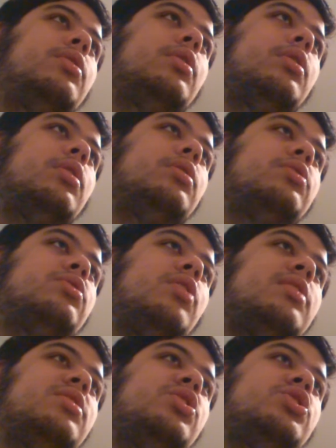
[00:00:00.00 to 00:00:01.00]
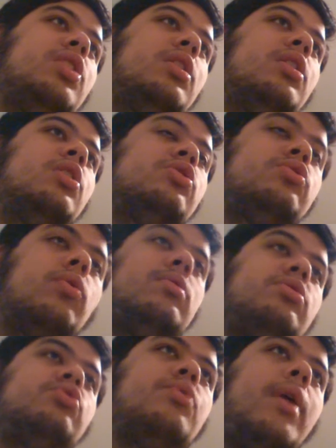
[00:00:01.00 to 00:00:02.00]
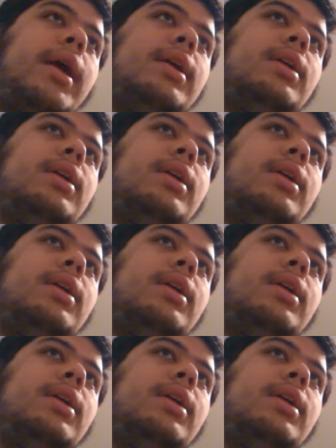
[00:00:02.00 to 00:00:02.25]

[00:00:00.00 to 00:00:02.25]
the the Scottish scored a try.